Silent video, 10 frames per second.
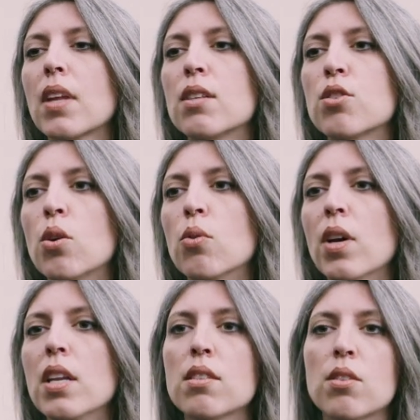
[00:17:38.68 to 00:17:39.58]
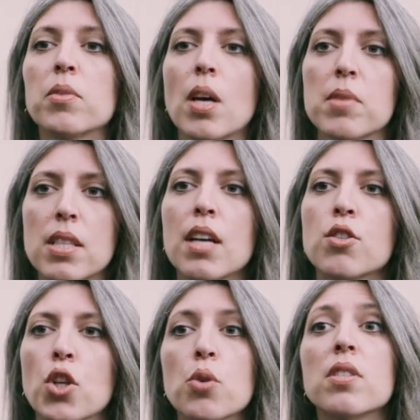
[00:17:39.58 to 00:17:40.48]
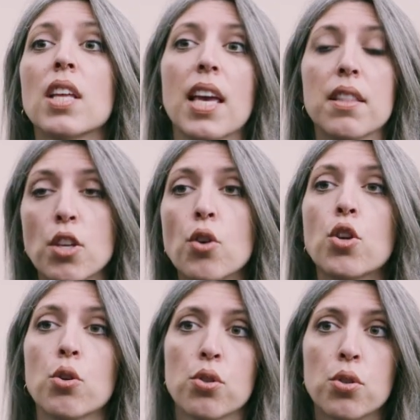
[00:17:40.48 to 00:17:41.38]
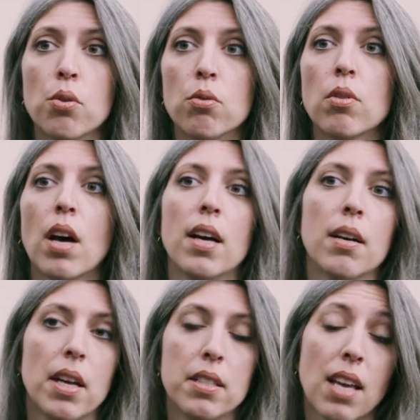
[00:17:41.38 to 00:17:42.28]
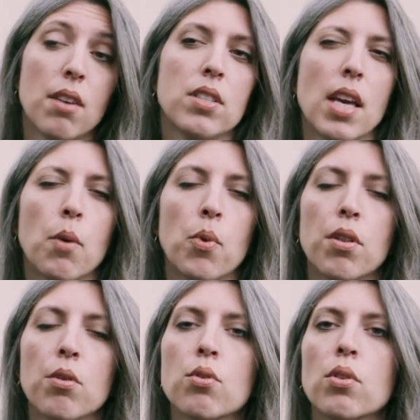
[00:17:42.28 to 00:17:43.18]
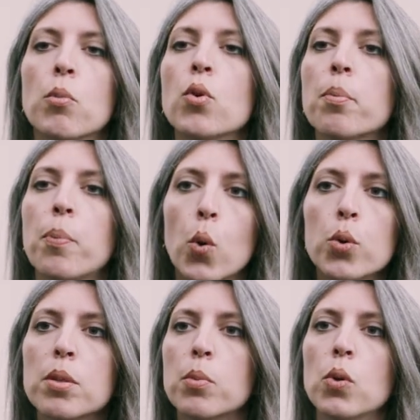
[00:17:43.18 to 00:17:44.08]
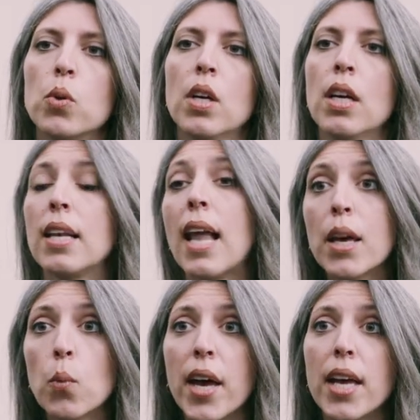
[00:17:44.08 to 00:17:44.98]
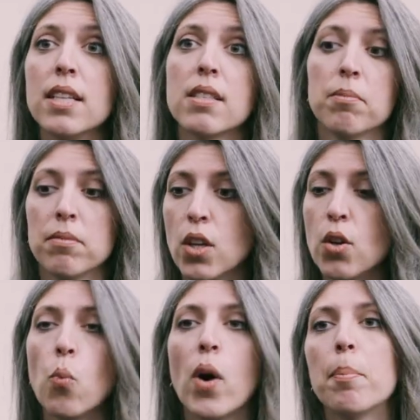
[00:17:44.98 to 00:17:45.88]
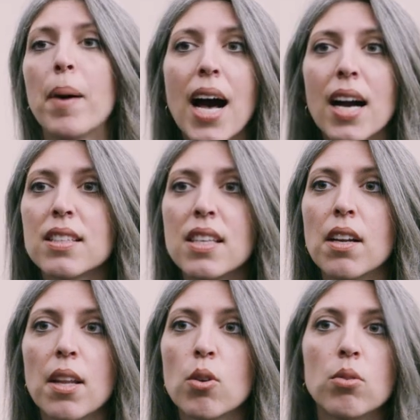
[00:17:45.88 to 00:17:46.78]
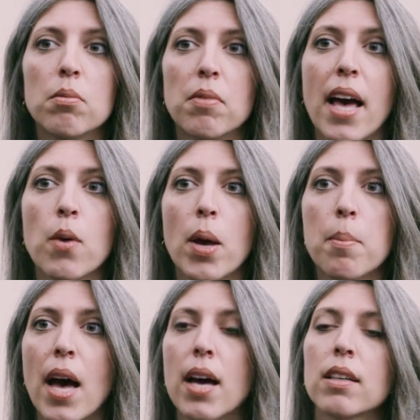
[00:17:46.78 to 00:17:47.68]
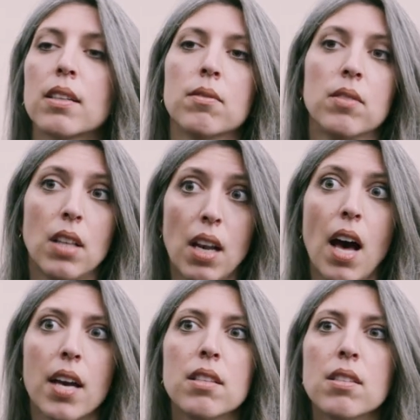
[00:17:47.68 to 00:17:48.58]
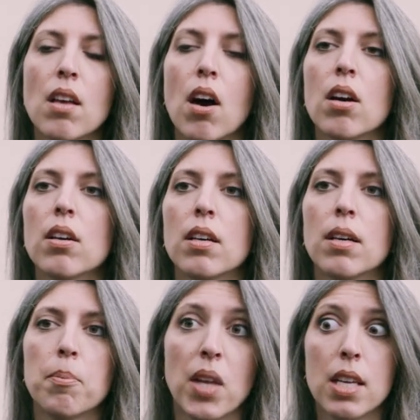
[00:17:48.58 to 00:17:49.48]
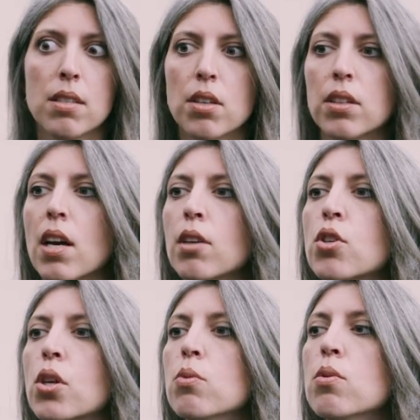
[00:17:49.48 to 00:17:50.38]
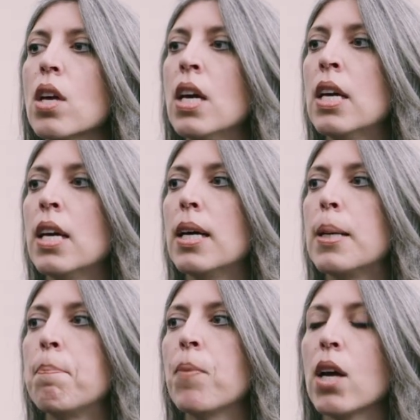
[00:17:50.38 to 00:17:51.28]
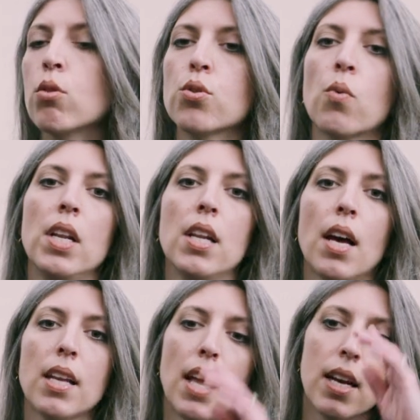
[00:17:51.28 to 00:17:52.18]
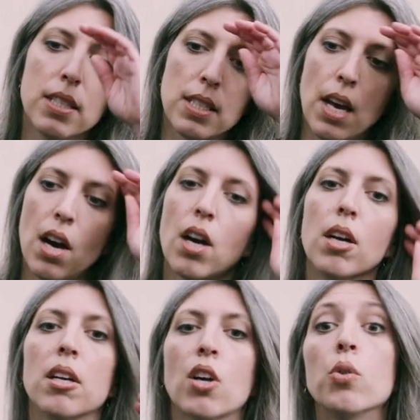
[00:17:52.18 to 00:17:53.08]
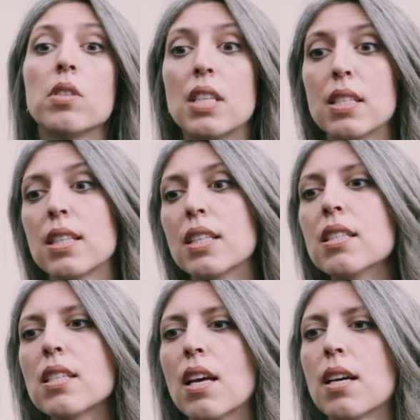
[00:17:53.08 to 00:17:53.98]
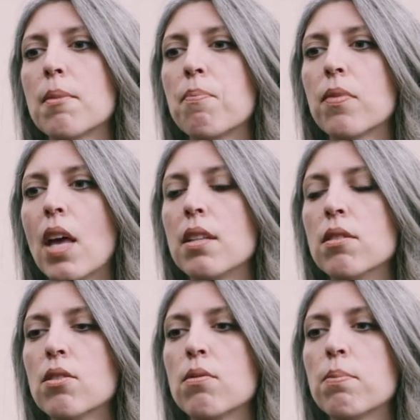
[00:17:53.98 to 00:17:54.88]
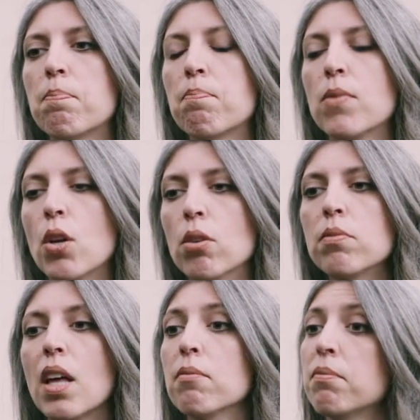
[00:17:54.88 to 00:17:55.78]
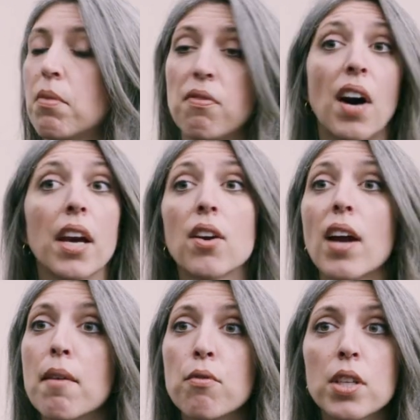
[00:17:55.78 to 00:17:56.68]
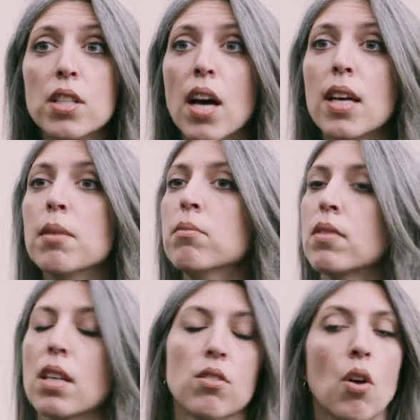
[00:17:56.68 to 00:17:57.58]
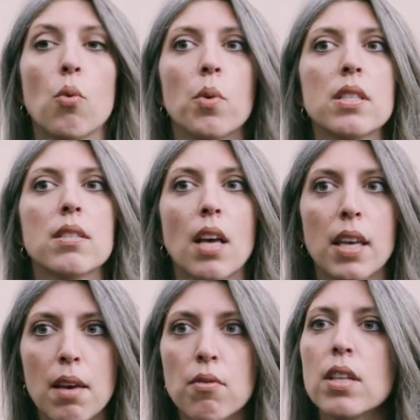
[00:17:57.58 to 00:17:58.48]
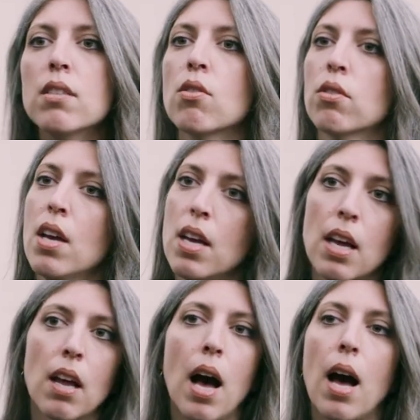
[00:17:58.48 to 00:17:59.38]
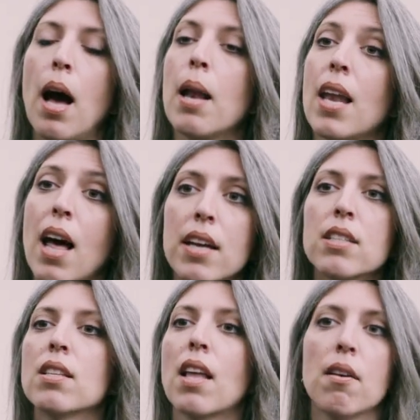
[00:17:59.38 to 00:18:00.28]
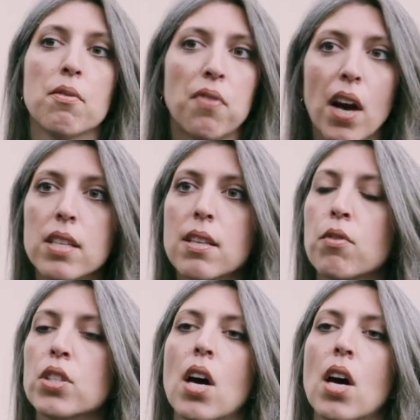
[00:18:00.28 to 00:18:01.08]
so it is sometimes nice to use the kit that you're used to and kind of take it with you. So the more portable, lightweight, well packed in a little lightweight bag the lights are, the easier they are to use. I also really like lights that are consistent and that fire every time. That's not always a given, so a light that fires every